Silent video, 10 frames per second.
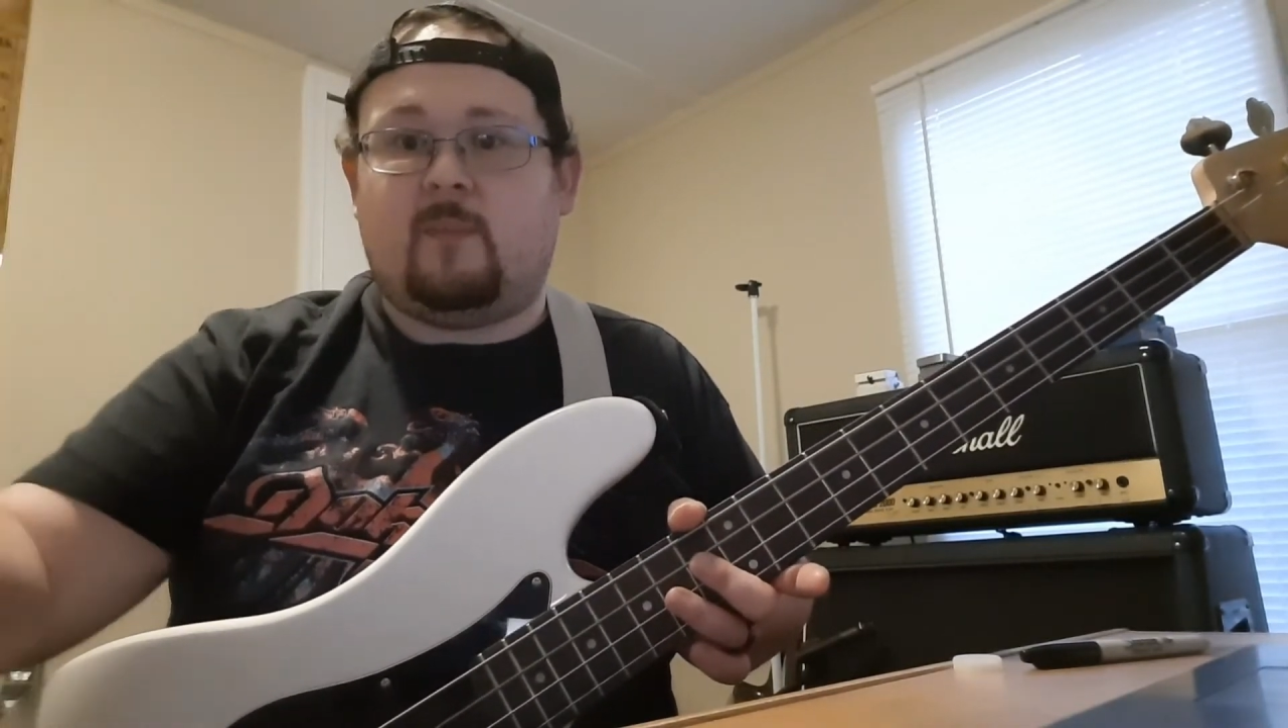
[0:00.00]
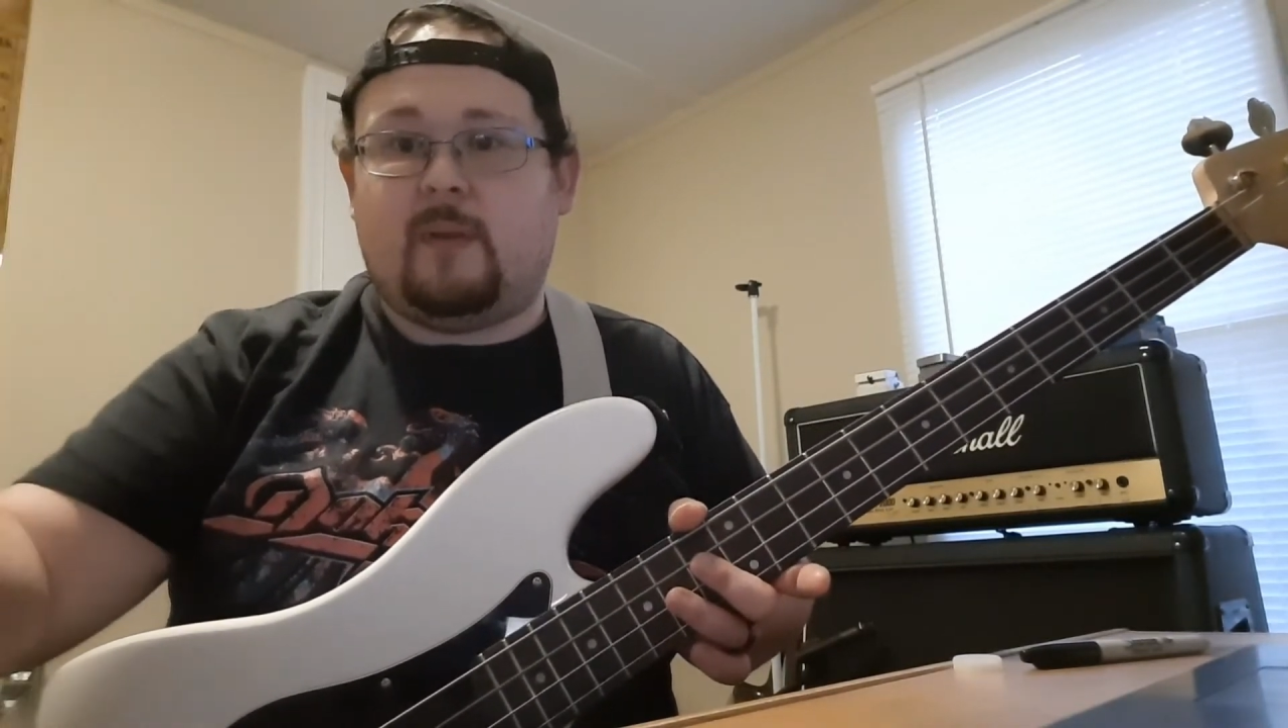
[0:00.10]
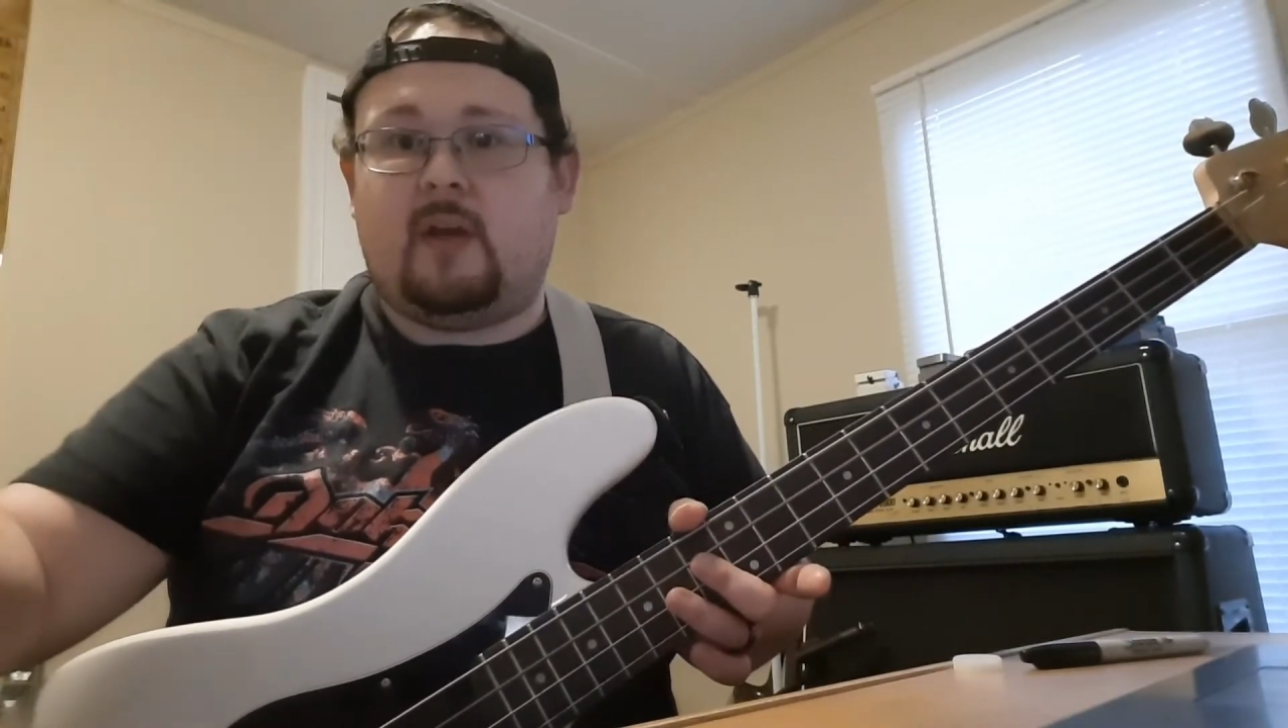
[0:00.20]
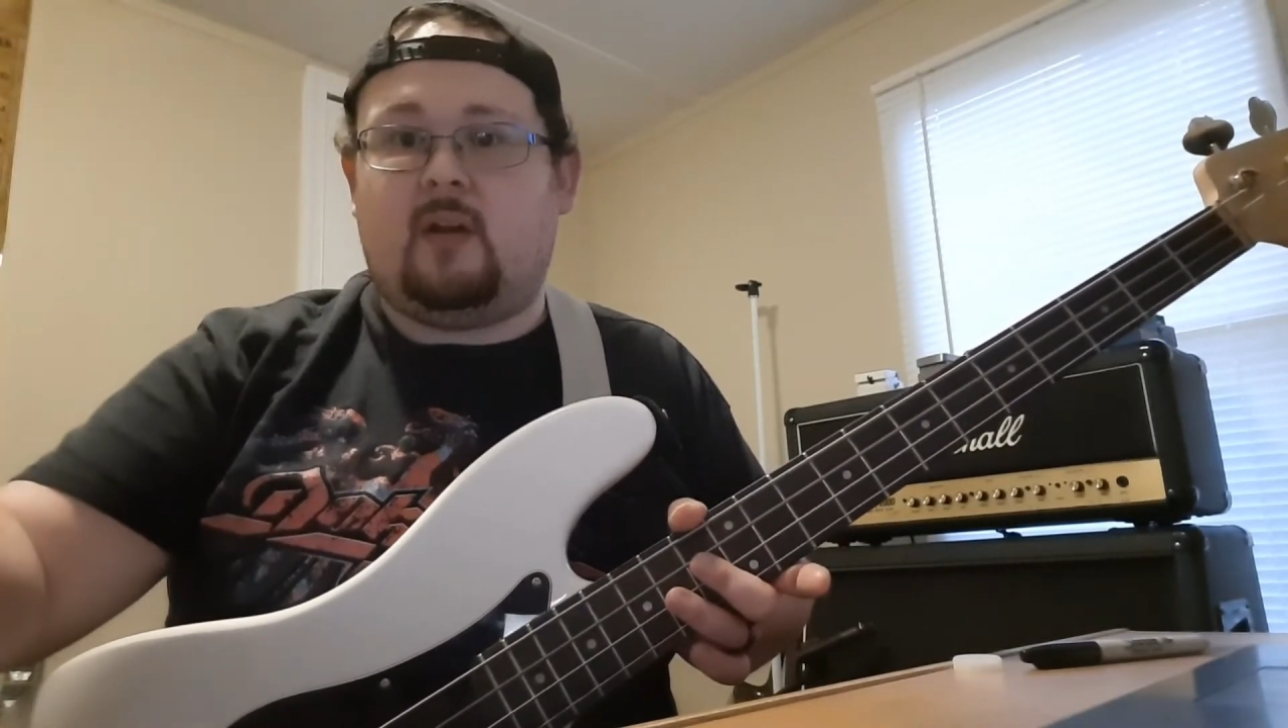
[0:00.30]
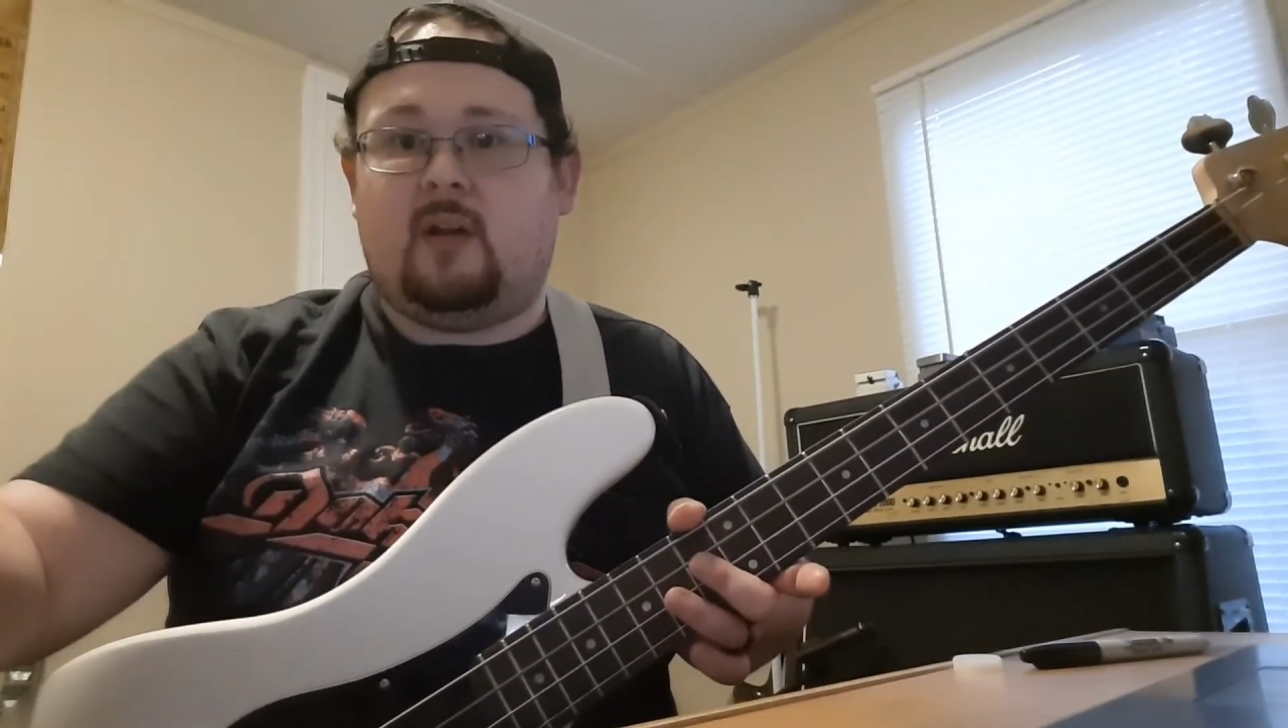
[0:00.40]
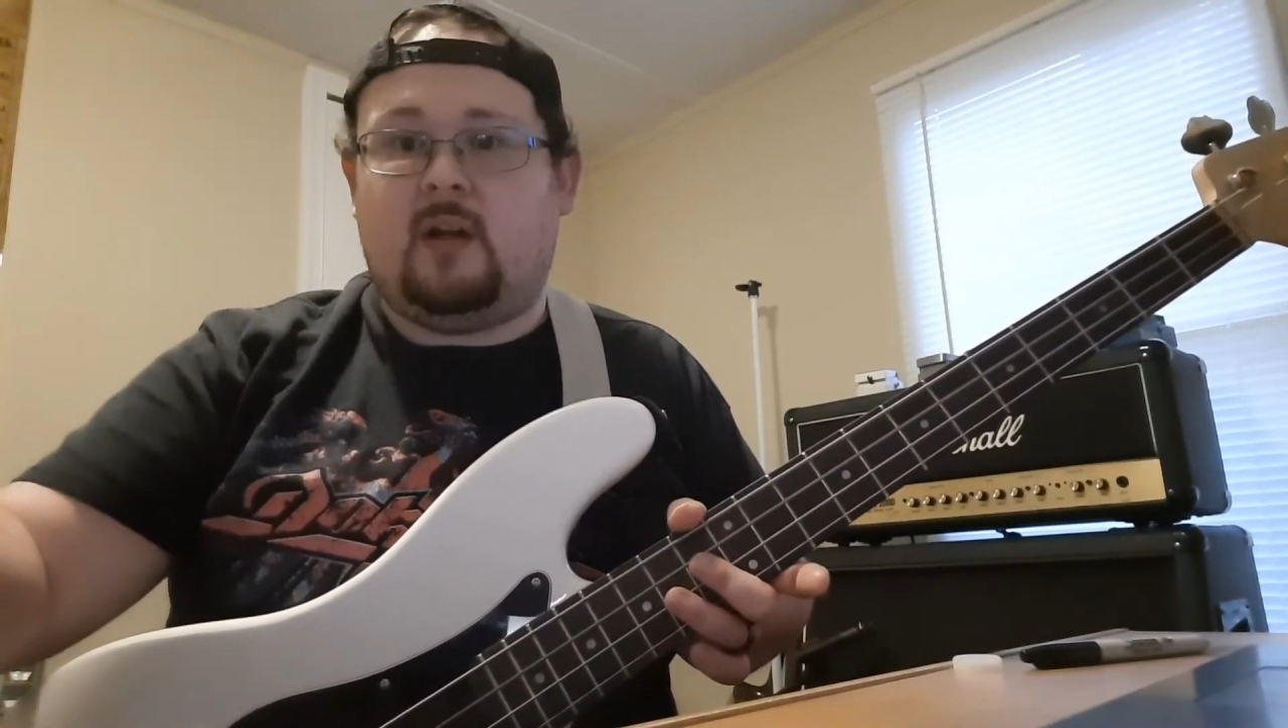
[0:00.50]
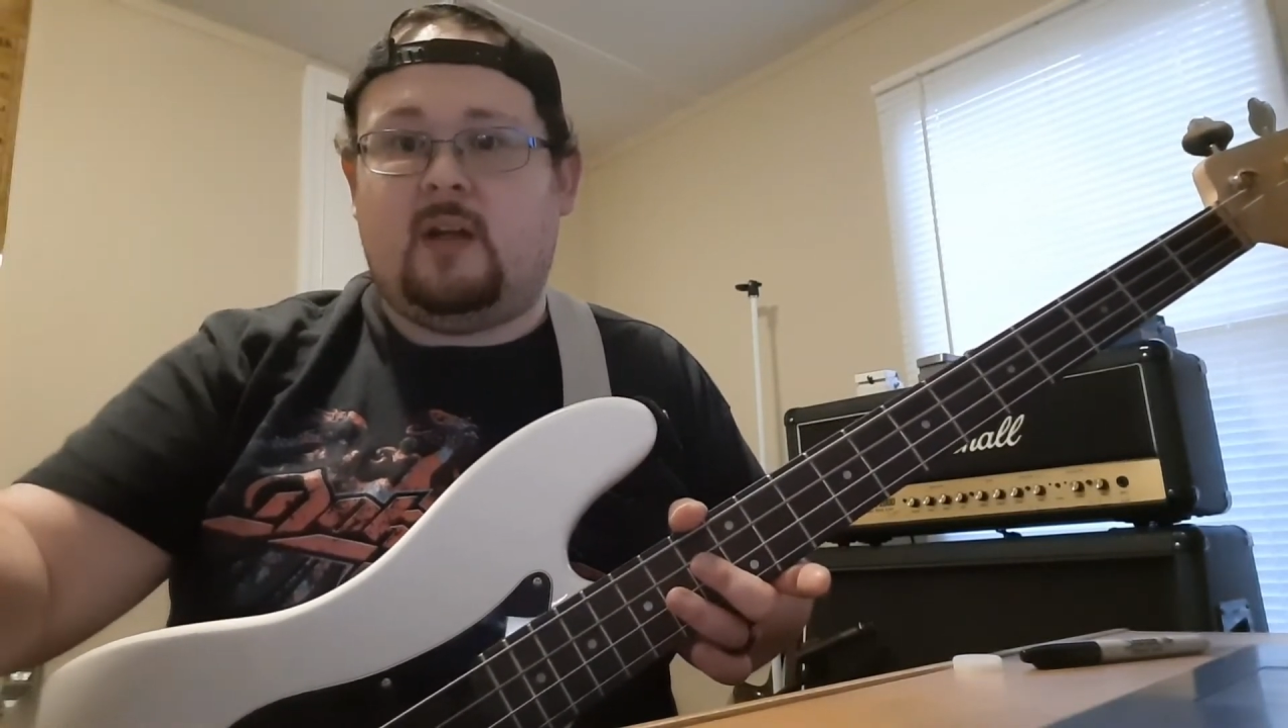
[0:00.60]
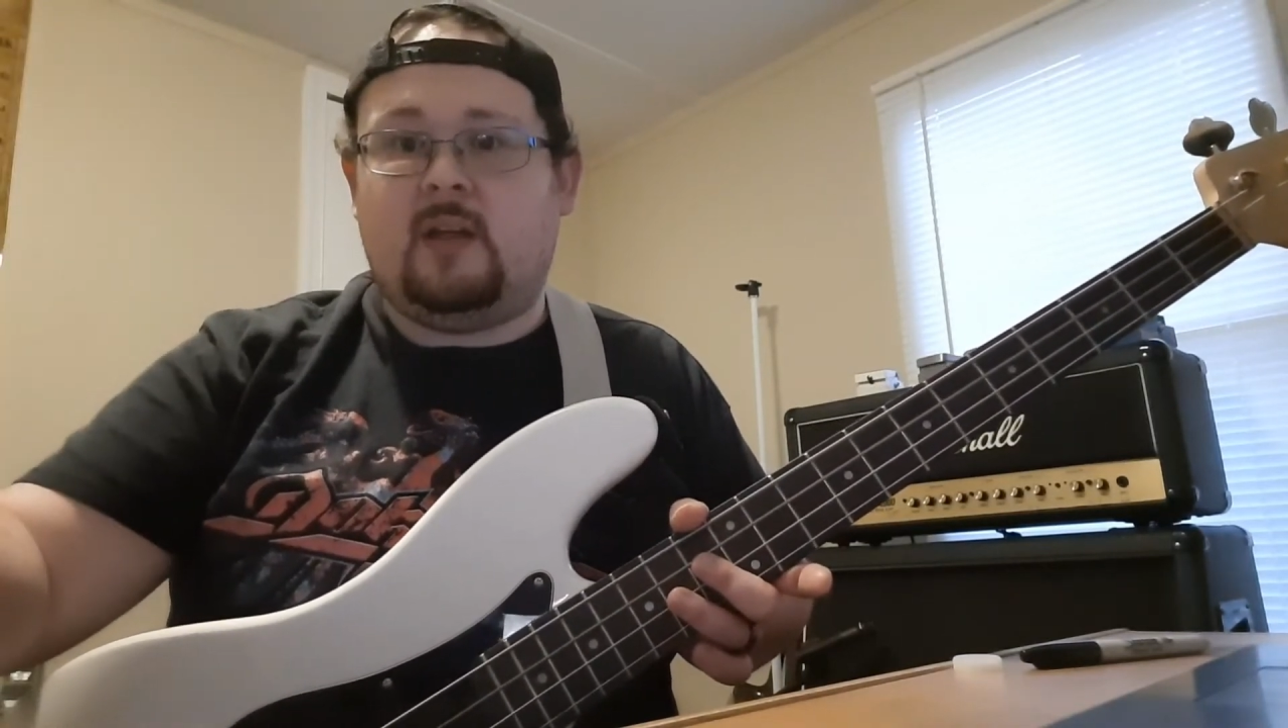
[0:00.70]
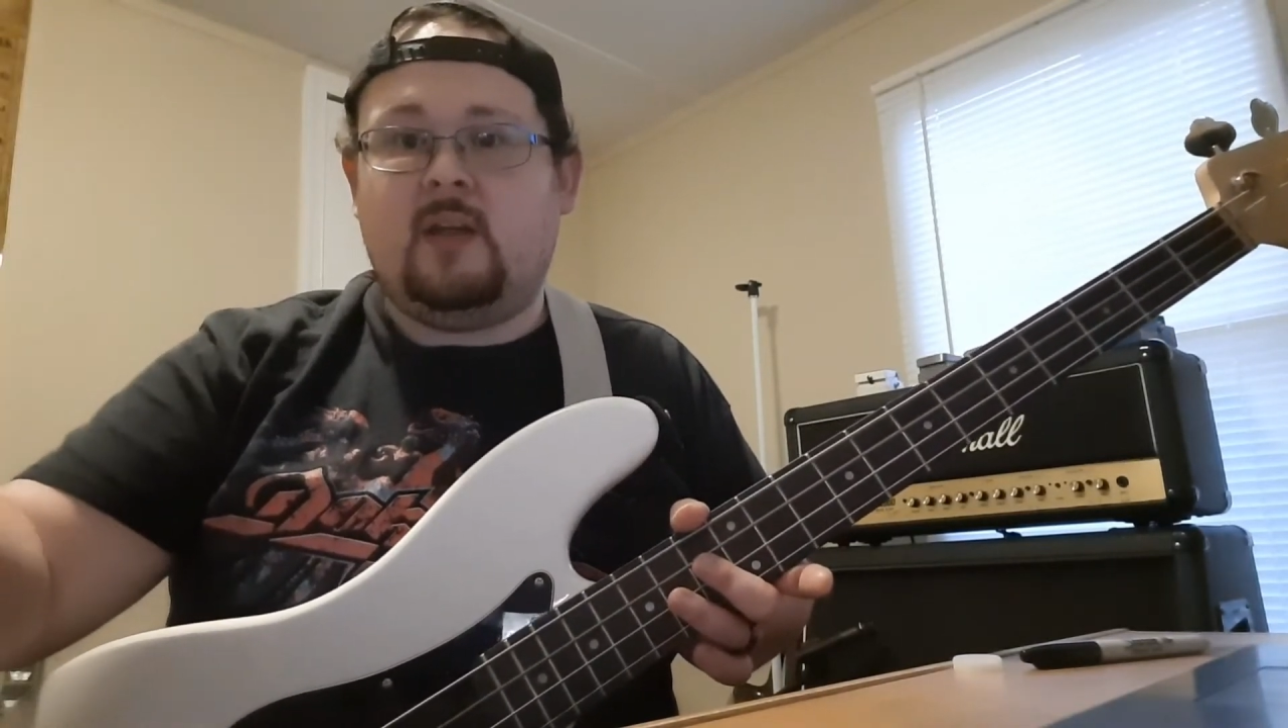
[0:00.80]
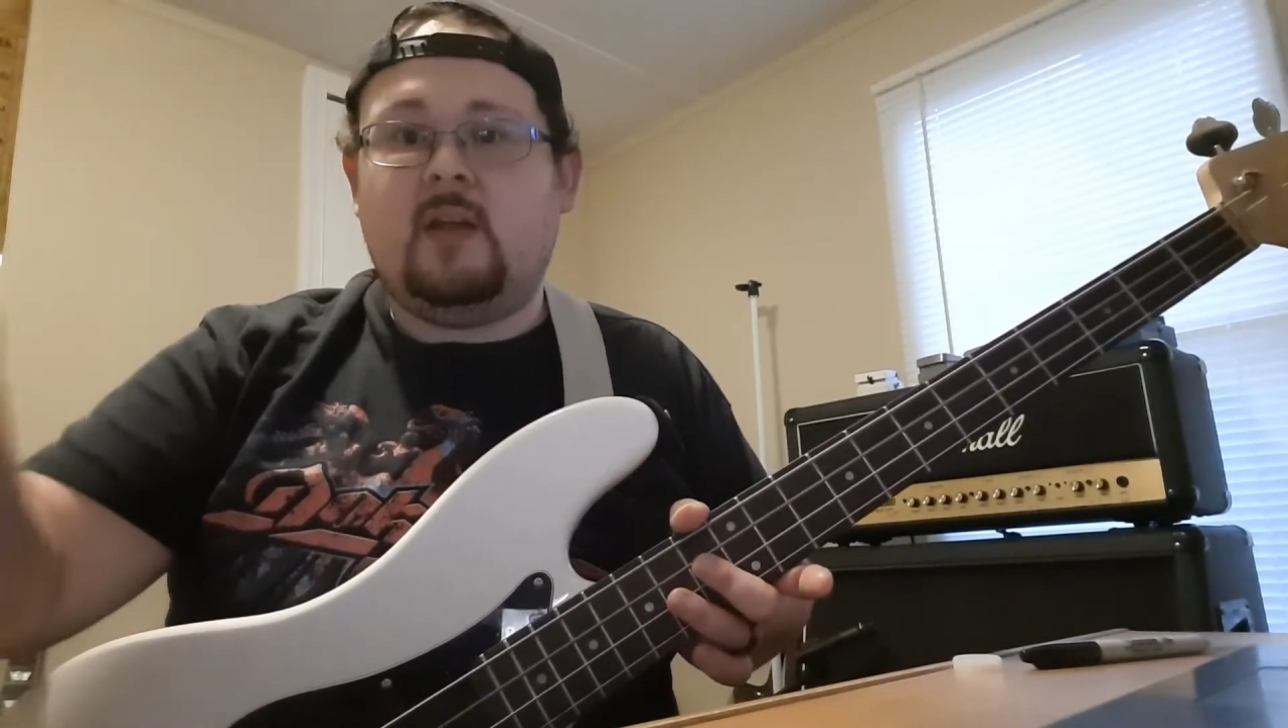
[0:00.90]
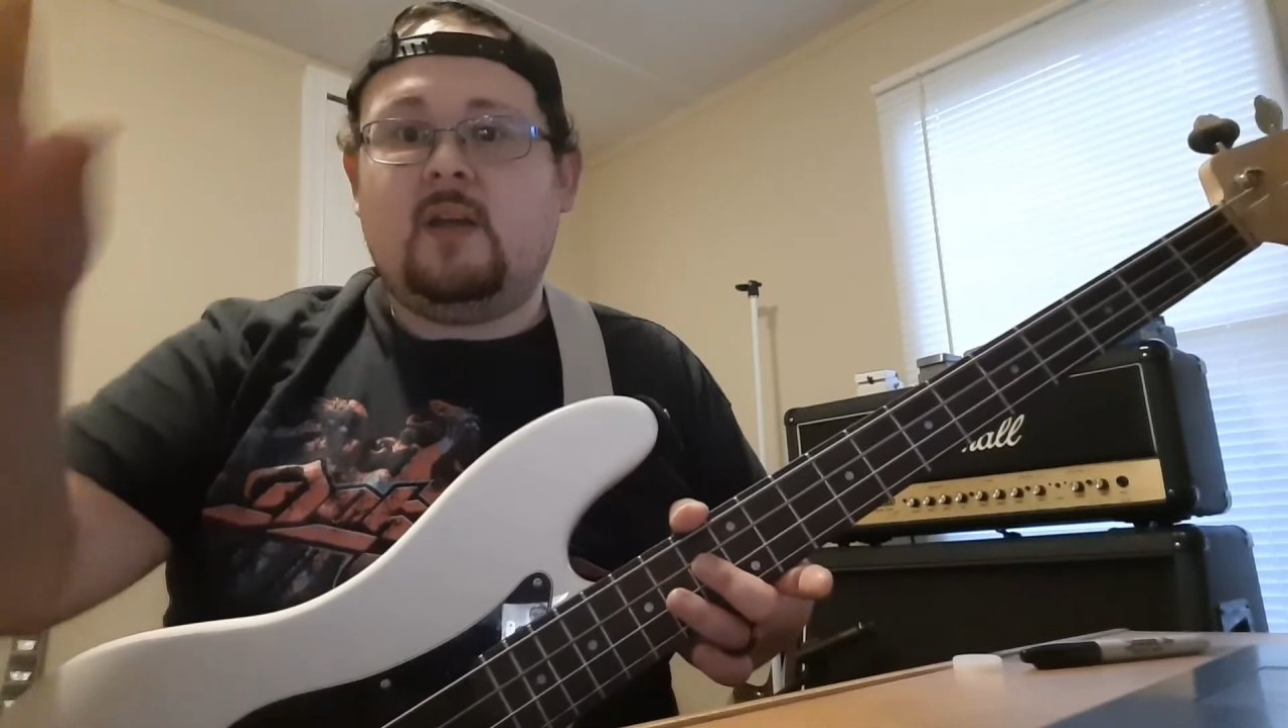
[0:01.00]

pedal on